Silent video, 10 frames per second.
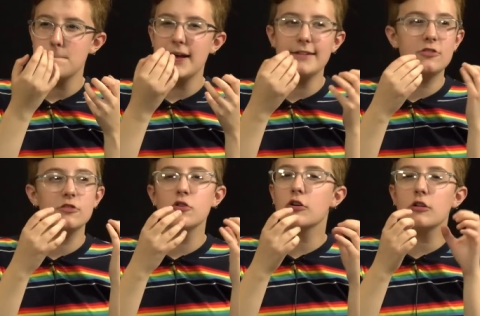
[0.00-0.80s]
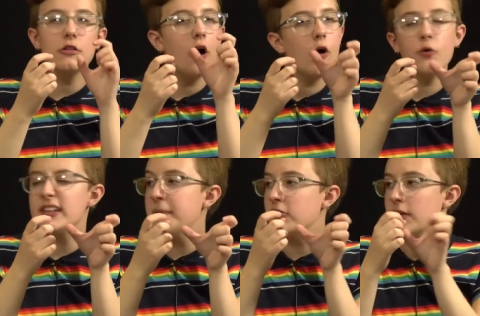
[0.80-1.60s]
It's you're close,
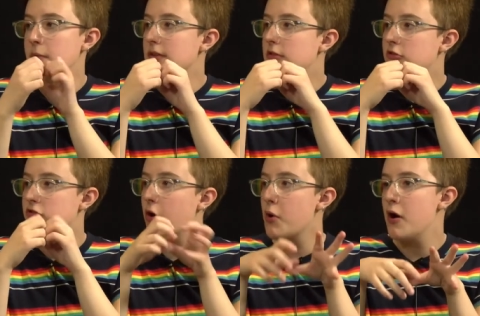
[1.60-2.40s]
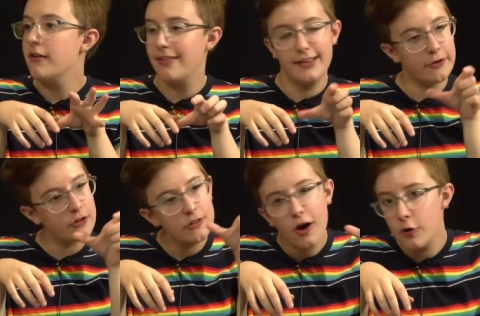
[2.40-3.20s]
especially like with showrunners. It's like you're
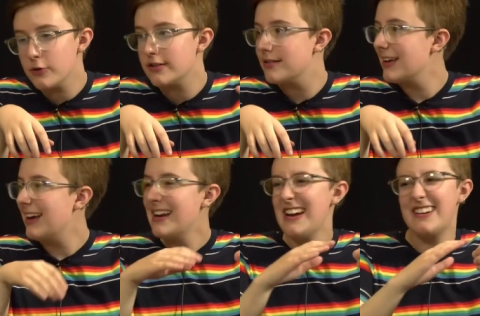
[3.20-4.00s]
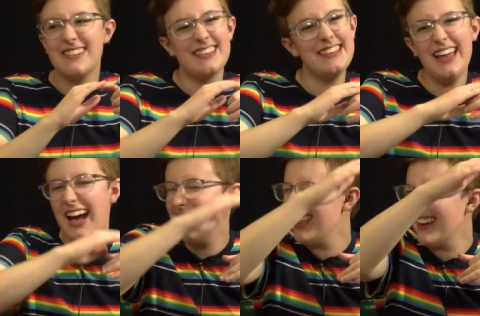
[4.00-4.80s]
close, you're just
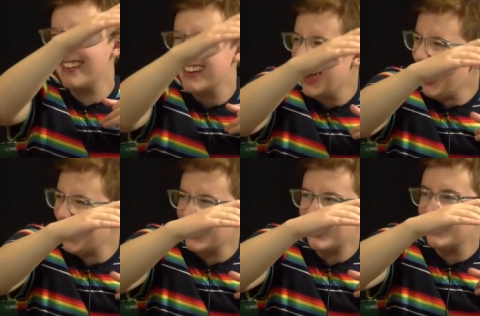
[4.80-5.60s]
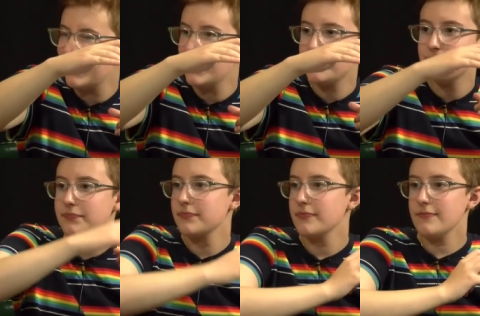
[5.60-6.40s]
not there yet. Yeah.
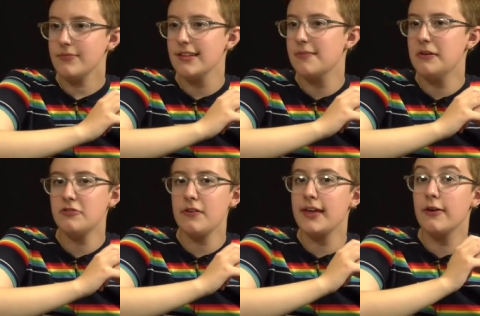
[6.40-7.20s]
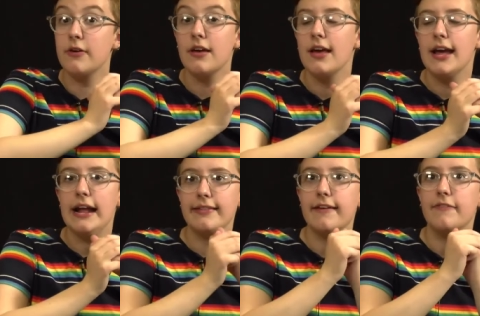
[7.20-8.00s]
Especially like you,
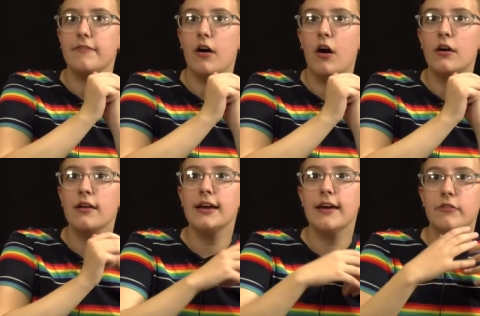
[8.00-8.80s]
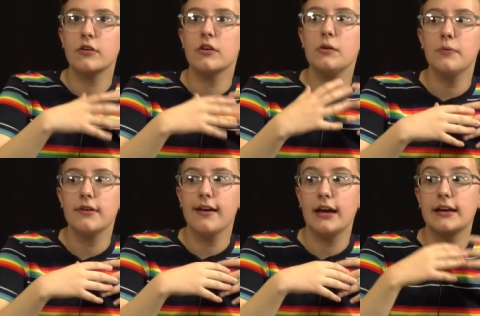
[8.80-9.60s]
it's like on if you're gonna put
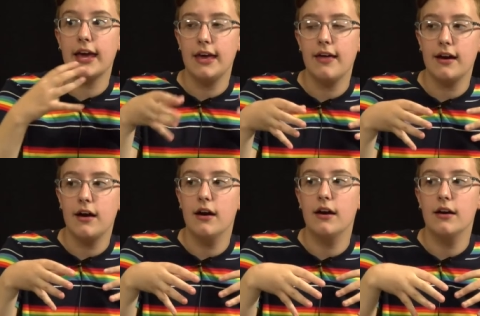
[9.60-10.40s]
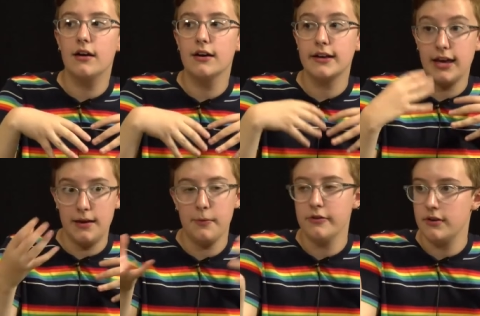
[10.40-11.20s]
like a gay like a, a
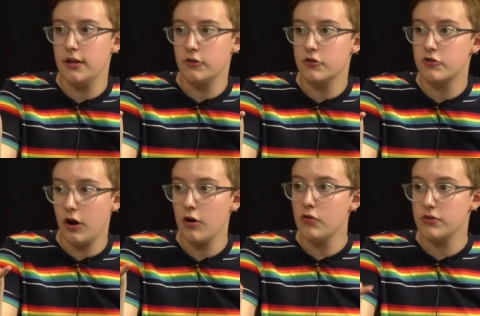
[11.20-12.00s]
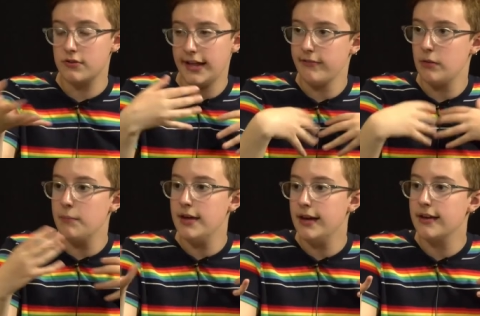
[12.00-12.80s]
gay person in your show for the sake of them
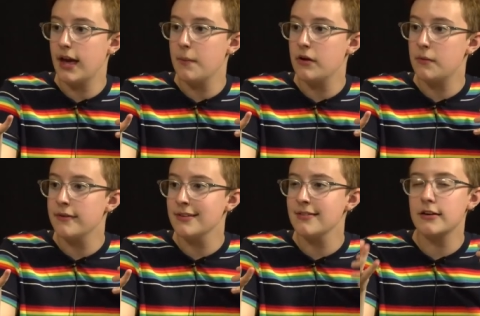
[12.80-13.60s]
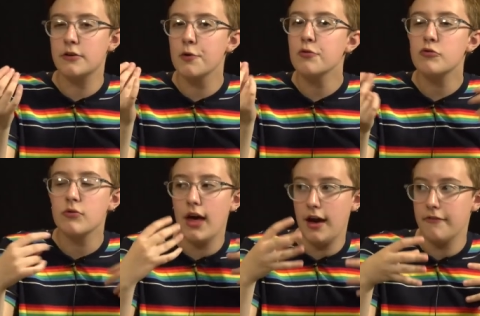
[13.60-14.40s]
being a gay person, like go through
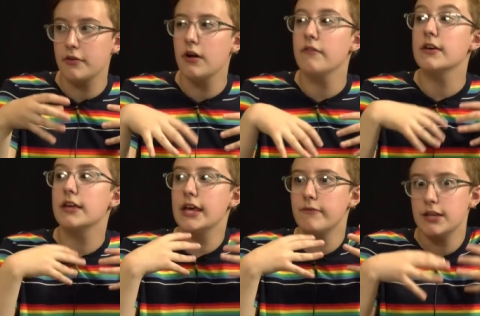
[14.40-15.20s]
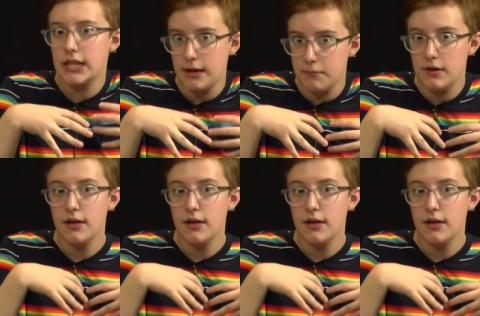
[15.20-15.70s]
the effort of giving them